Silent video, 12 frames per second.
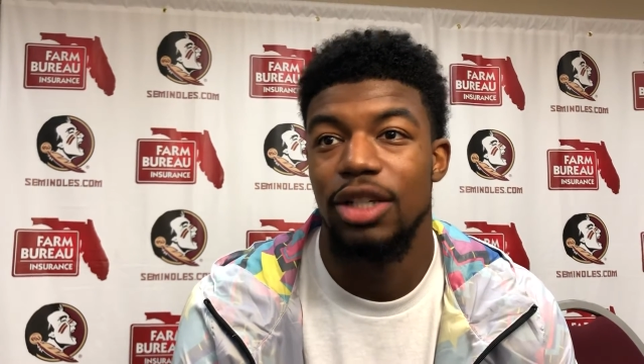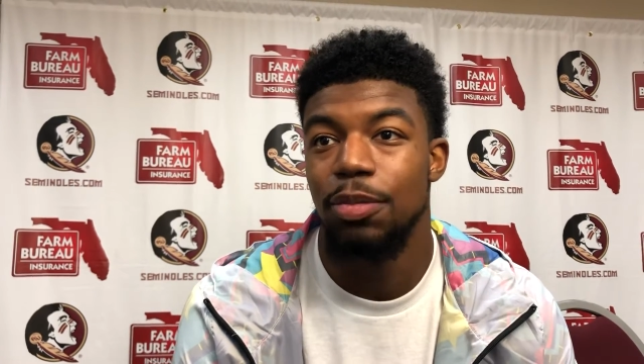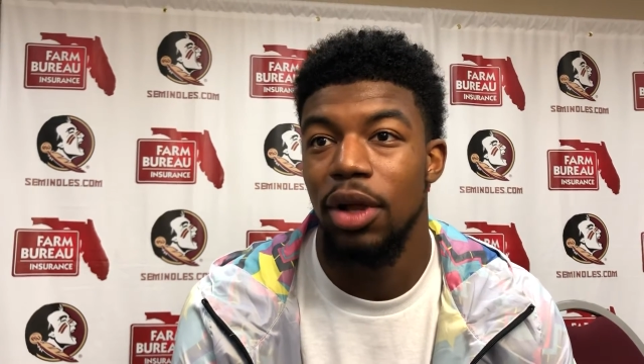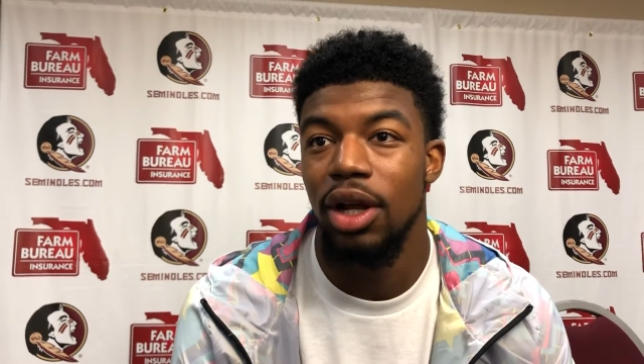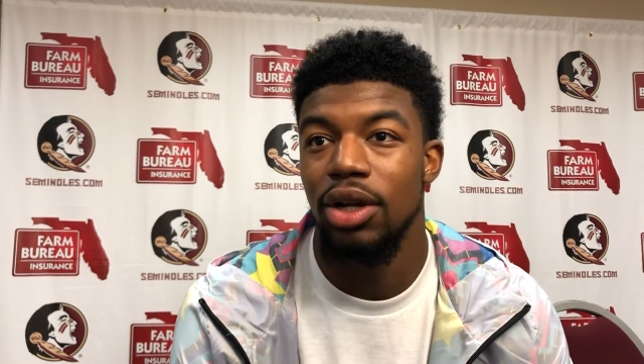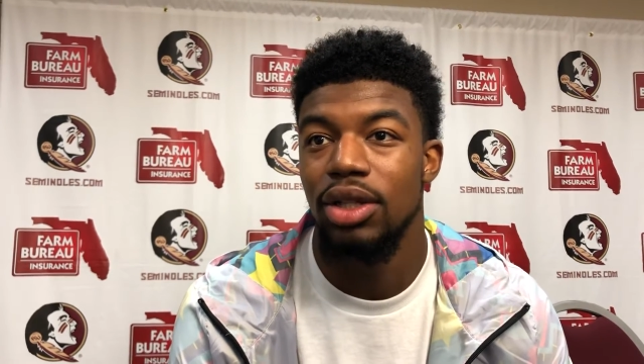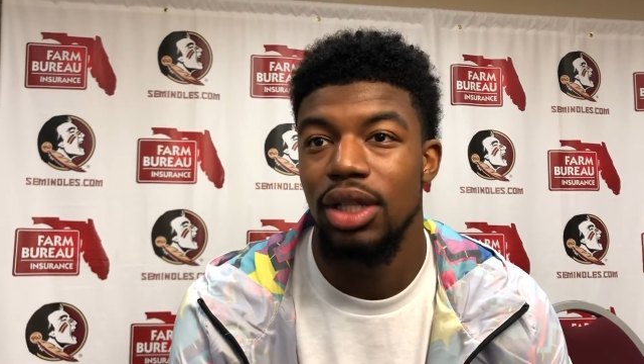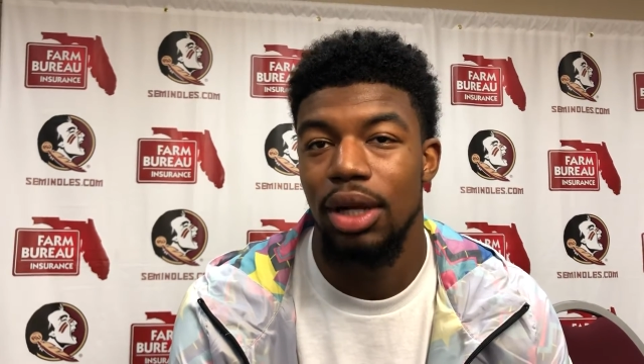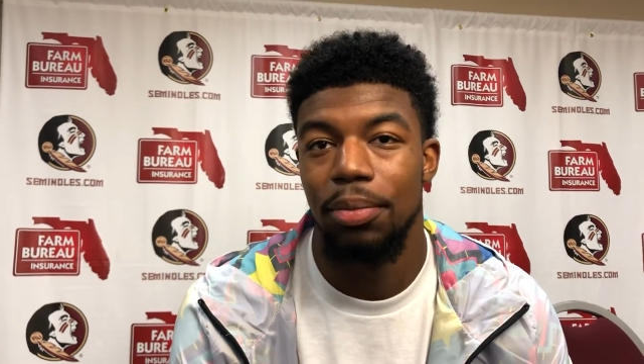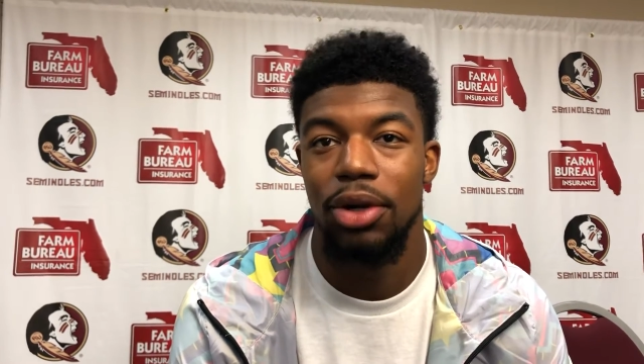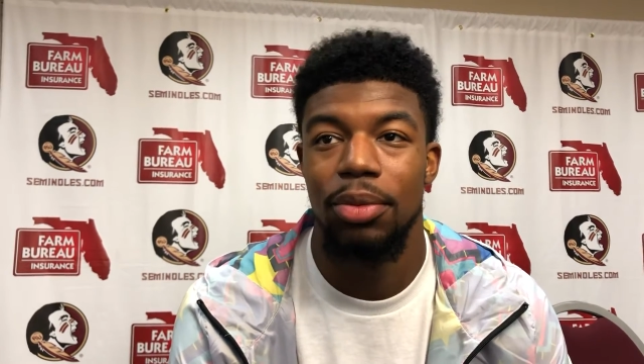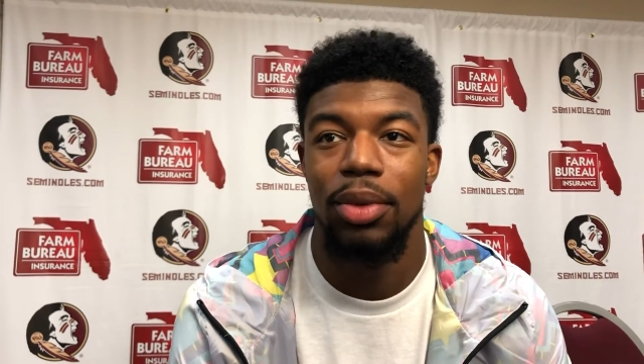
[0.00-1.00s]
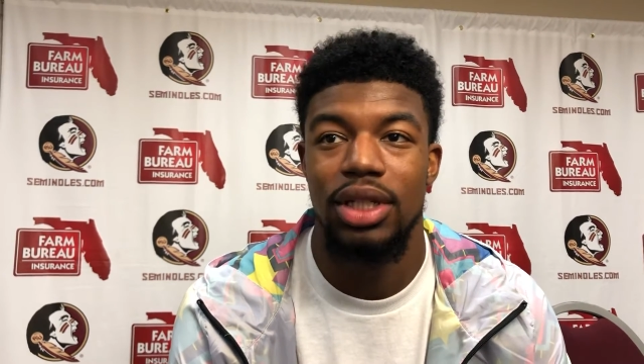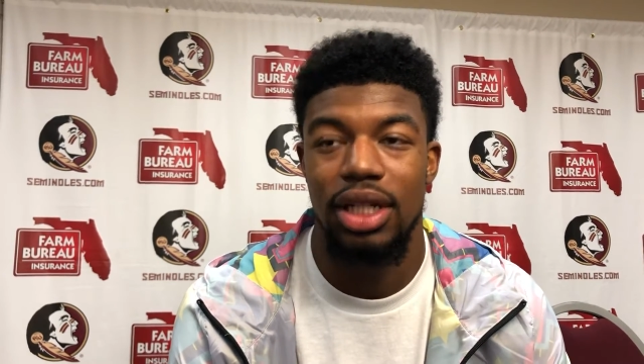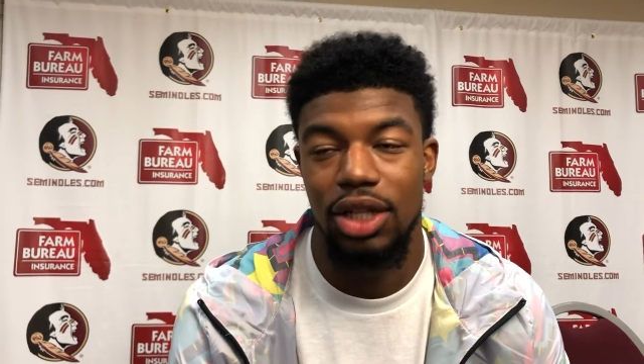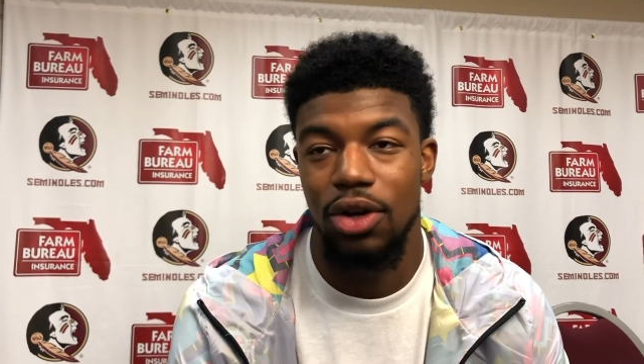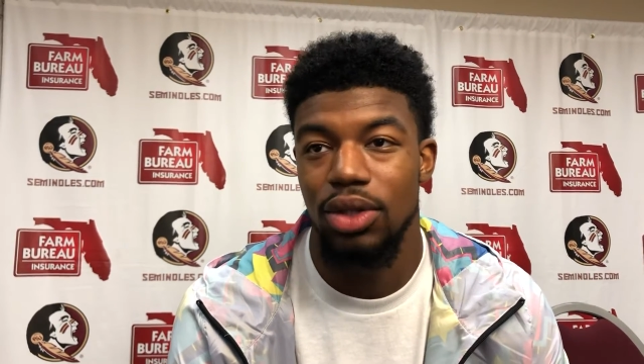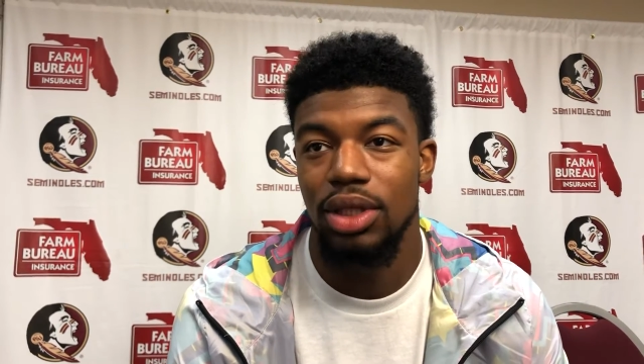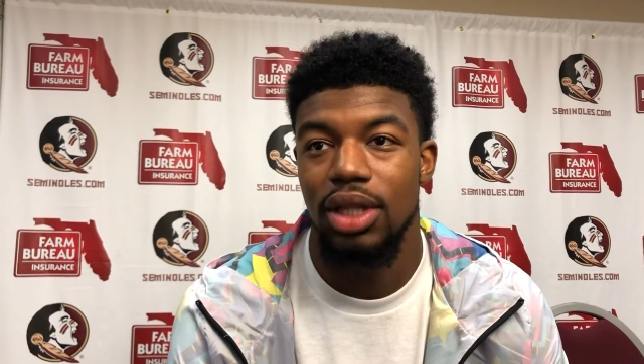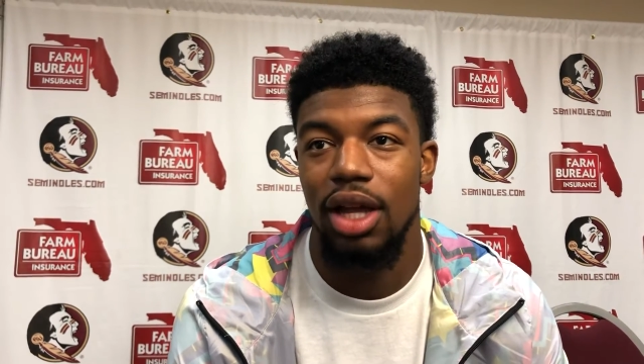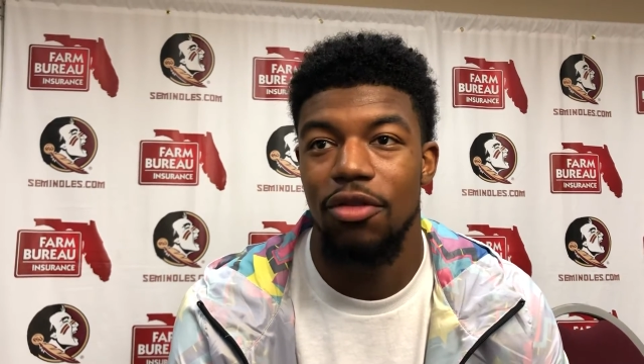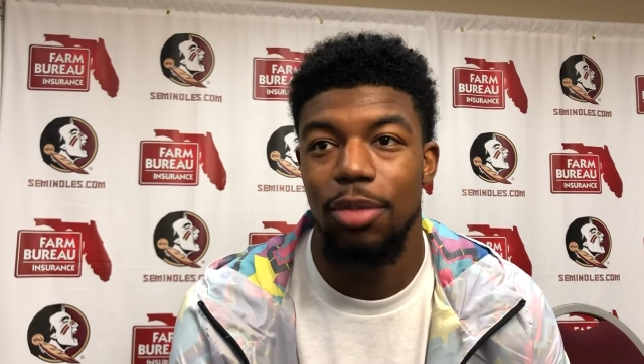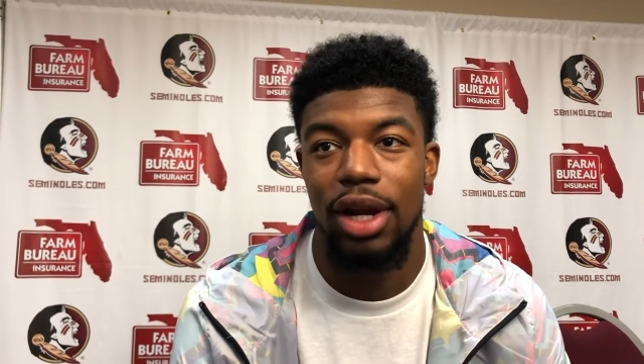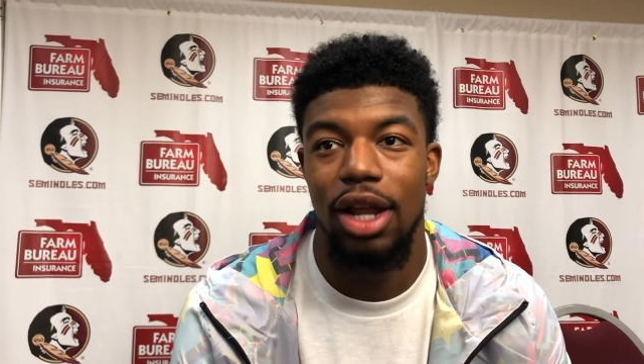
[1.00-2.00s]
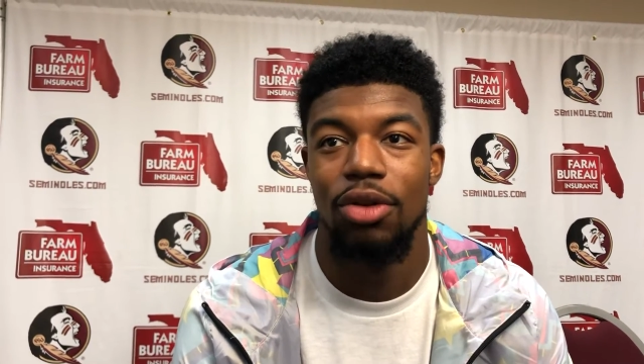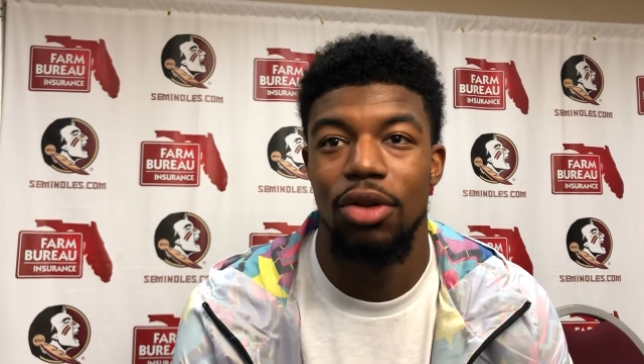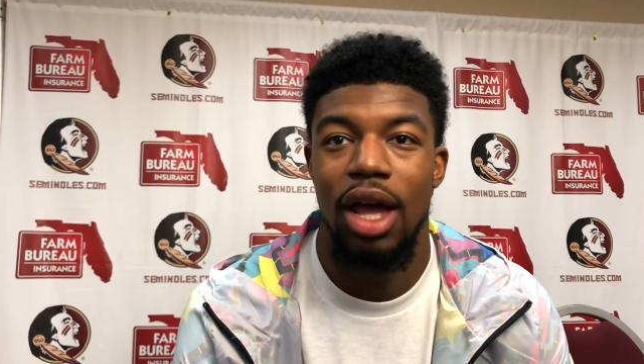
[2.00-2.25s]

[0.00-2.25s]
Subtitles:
players and pretty much as a coaching staff, but